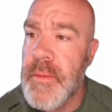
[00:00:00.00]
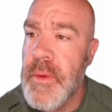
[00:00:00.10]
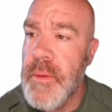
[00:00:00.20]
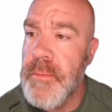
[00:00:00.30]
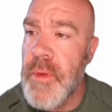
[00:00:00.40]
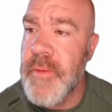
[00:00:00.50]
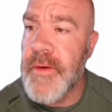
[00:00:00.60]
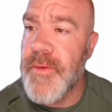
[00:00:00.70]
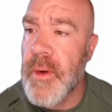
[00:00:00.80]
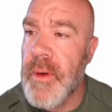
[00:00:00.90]
Moving
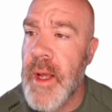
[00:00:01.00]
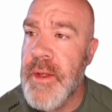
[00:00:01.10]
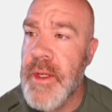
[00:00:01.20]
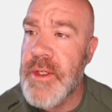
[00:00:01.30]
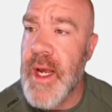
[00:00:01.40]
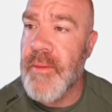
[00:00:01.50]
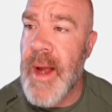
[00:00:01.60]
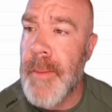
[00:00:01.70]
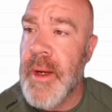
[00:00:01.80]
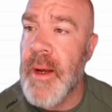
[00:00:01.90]
forward and just kind of
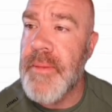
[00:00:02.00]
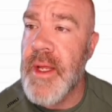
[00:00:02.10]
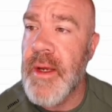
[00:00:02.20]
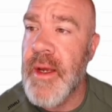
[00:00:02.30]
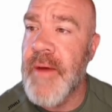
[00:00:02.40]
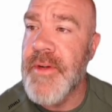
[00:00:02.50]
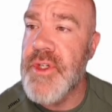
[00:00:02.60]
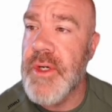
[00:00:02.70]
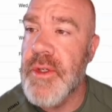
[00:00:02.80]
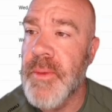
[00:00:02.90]
wrapping up the
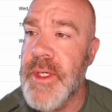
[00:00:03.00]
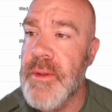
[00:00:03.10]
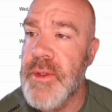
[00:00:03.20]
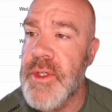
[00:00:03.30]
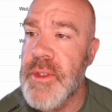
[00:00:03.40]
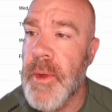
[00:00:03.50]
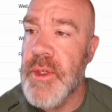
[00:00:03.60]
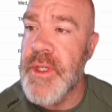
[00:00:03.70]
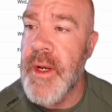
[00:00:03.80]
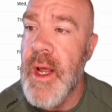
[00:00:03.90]
infrastructure resources
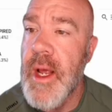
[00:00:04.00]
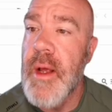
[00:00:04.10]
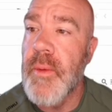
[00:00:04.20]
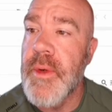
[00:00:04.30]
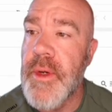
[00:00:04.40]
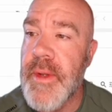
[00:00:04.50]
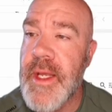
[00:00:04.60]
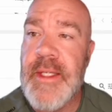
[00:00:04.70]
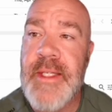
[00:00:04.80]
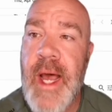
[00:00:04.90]
portion, we're doing the
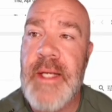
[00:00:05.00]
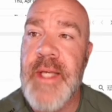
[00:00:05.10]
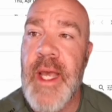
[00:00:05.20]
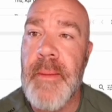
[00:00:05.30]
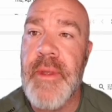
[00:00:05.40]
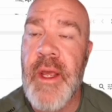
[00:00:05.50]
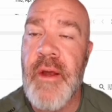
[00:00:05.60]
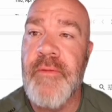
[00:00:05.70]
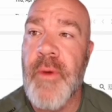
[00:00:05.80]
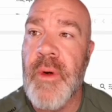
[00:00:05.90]
exact same
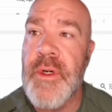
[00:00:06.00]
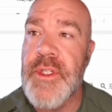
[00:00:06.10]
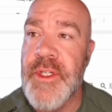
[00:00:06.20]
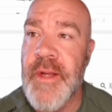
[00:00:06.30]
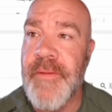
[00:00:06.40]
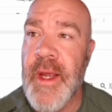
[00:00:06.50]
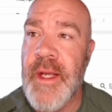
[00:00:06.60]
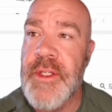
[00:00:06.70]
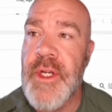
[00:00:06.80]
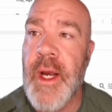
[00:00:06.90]
thing for
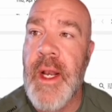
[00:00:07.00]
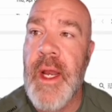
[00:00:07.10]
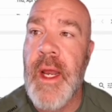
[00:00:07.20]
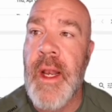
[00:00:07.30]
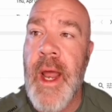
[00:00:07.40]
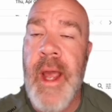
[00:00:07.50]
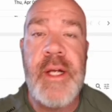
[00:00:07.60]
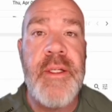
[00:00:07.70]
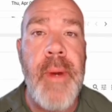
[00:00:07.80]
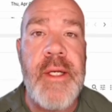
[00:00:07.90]
certificates. You're going to get an
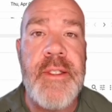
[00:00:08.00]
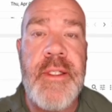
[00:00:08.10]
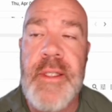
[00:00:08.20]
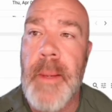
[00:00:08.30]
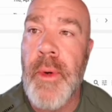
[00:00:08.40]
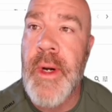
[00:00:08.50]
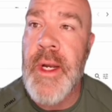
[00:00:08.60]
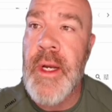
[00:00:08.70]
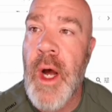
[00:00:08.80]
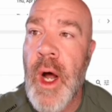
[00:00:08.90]
Exobot
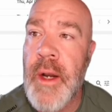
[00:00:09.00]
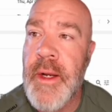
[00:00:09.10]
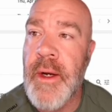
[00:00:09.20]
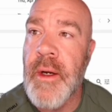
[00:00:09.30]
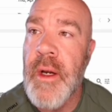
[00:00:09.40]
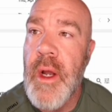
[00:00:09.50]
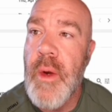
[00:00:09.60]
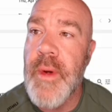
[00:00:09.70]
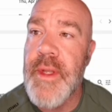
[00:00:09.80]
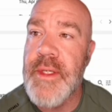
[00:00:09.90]
summary on here
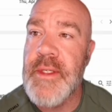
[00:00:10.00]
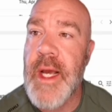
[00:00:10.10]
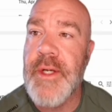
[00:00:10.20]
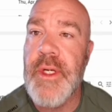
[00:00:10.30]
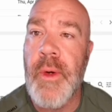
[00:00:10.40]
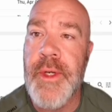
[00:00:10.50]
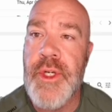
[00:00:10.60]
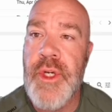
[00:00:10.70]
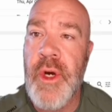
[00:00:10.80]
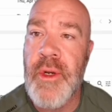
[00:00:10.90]
where this is actually going to
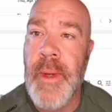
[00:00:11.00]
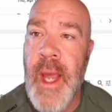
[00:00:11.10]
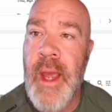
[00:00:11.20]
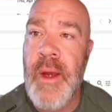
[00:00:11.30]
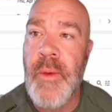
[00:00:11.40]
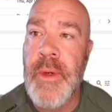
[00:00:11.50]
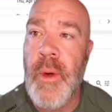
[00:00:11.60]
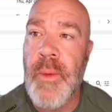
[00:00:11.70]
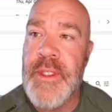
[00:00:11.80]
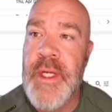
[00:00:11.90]
show you like, hey,
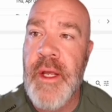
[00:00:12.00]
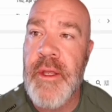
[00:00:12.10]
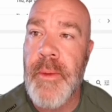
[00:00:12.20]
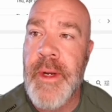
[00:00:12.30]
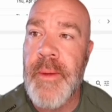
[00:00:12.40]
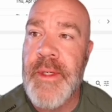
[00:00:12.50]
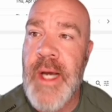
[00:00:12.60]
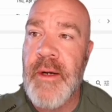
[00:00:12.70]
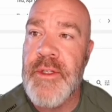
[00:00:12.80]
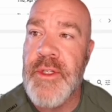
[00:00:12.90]
we're seeing 3
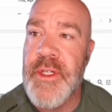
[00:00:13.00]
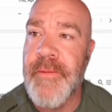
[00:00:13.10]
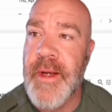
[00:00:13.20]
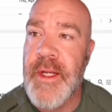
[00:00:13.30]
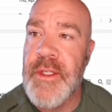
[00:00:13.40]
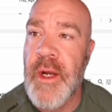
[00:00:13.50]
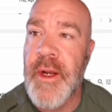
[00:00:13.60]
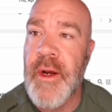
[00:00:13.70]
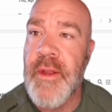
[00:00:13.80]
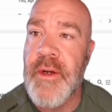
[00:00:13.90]
retired certificates on
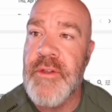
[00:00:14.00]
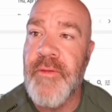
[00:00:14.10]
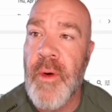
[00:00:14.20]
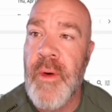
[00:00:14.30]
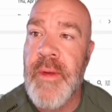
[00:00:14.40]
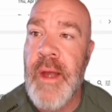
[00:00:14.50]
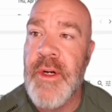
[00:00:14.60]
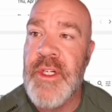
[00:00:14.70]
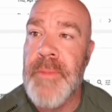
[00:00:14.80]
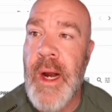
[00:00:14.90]
here. There's 4 that are
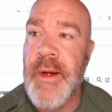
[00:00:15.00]
expiring